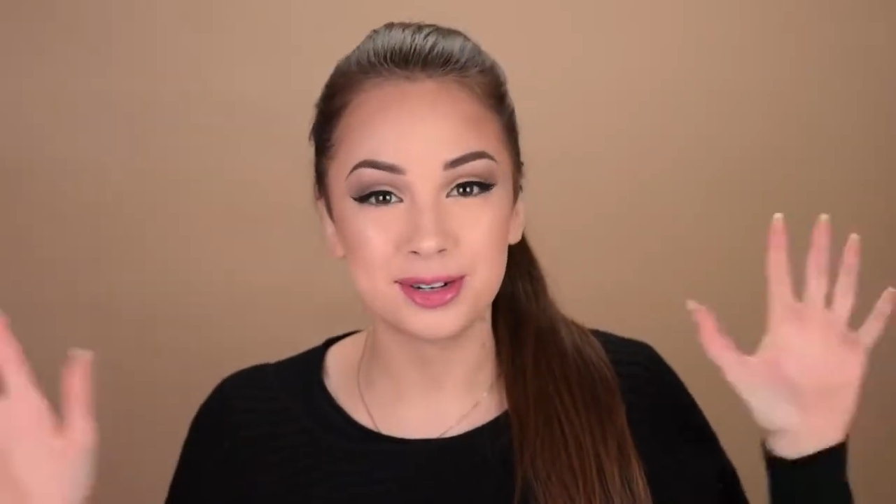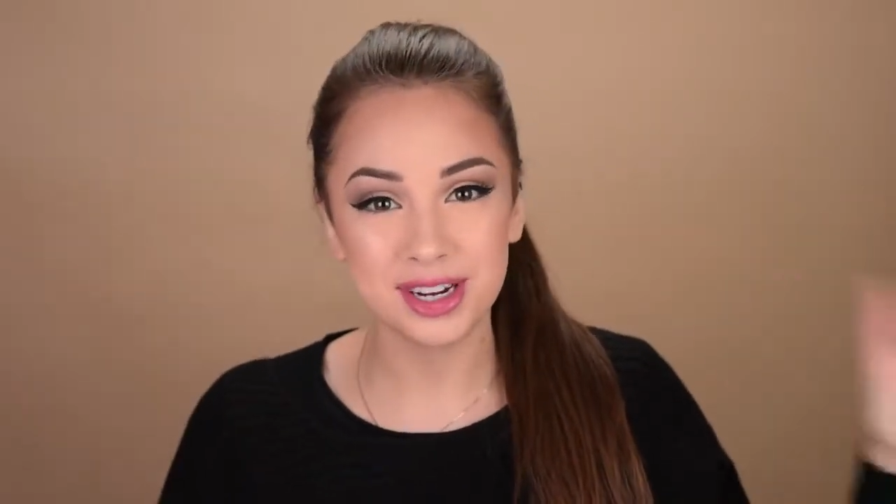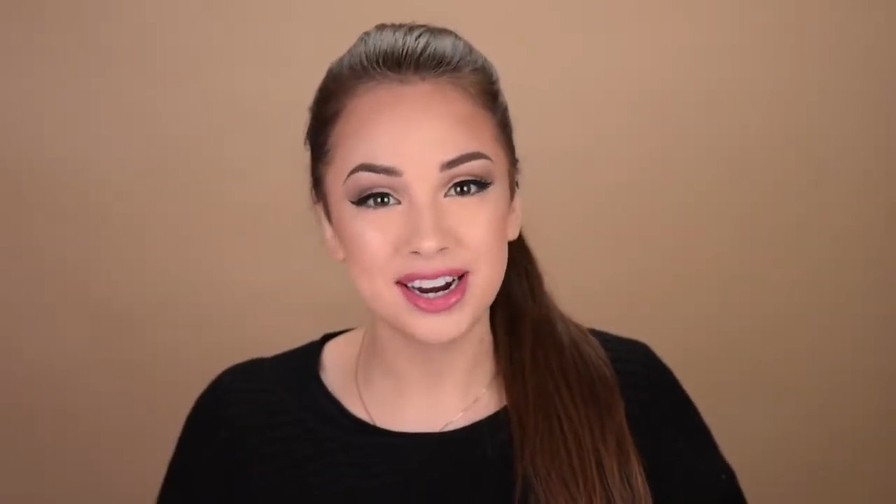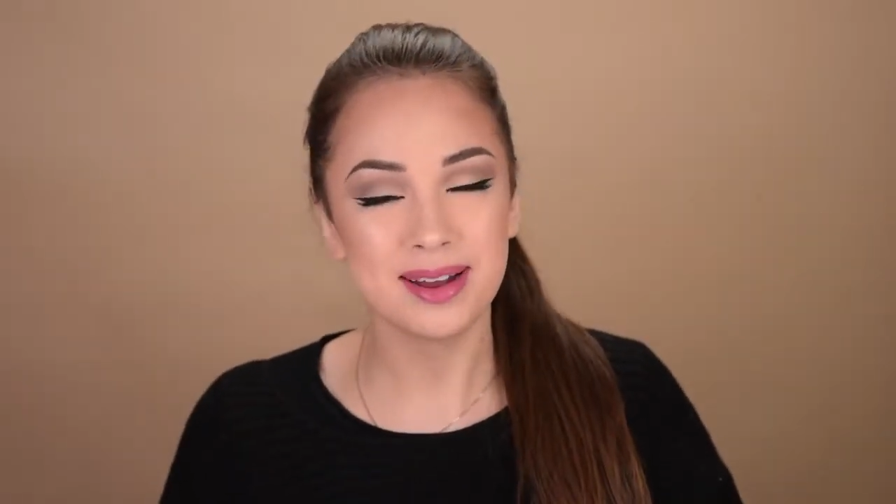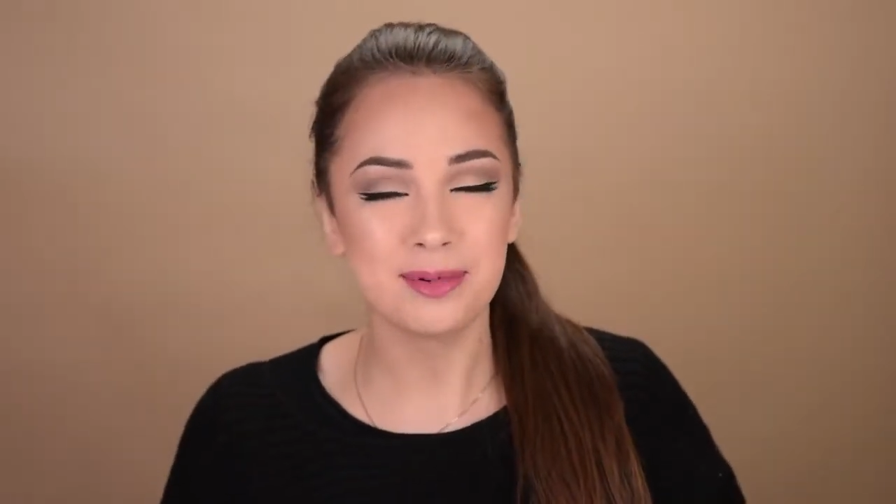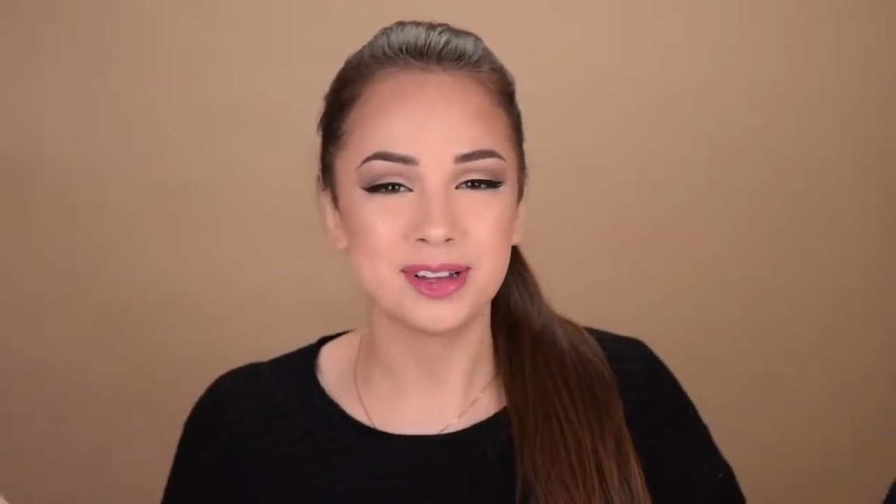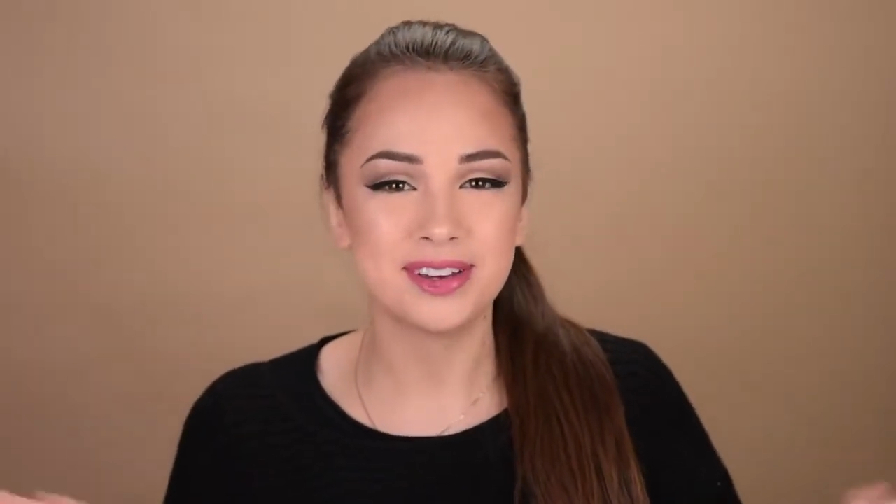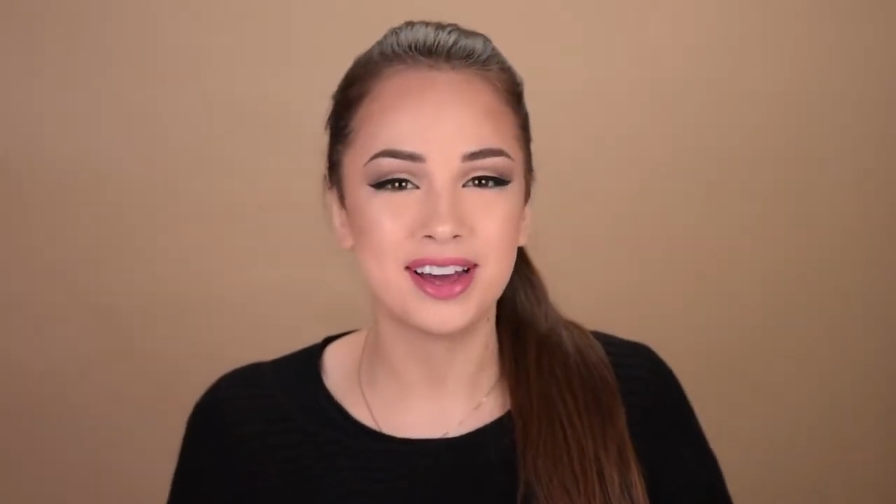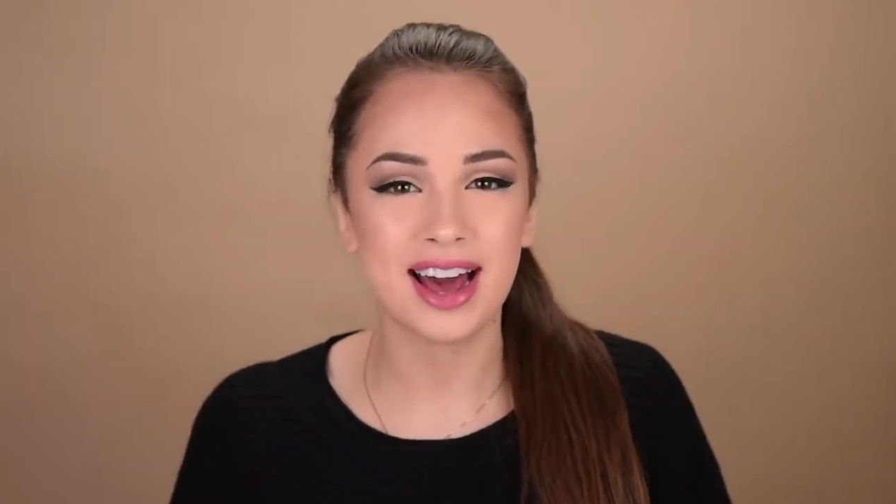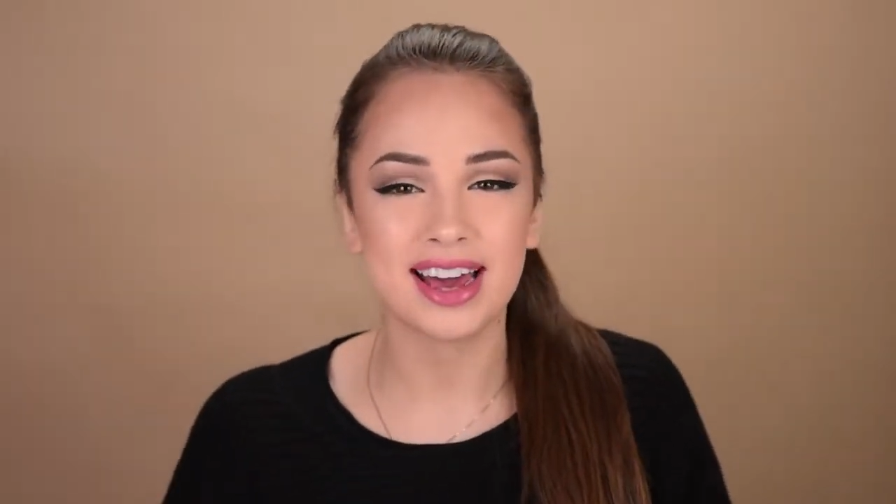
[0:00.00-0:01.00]
to share them
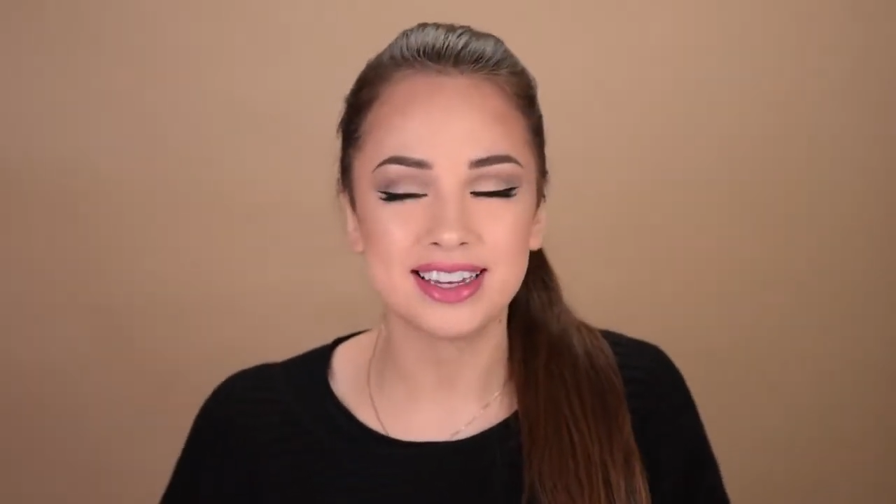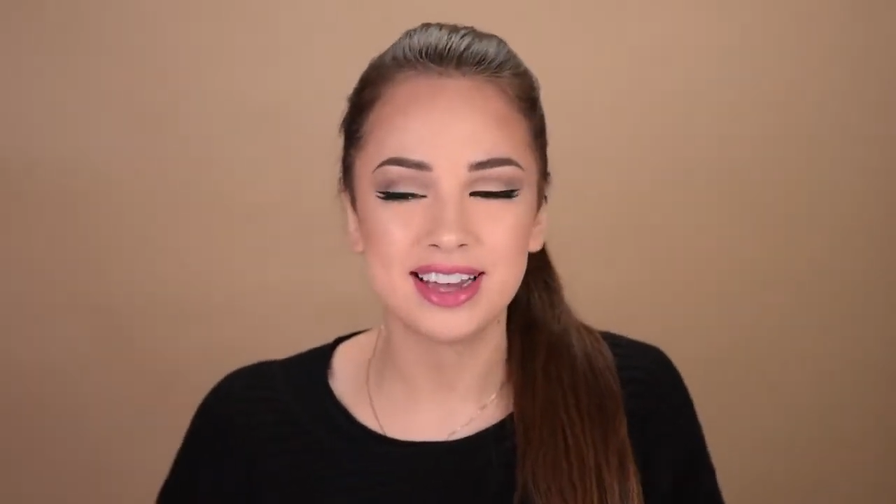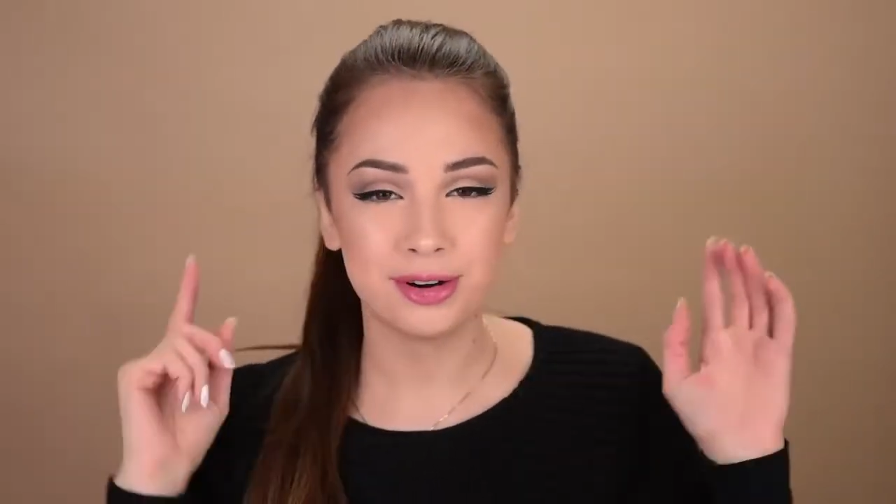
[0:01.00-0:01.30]
with you guys.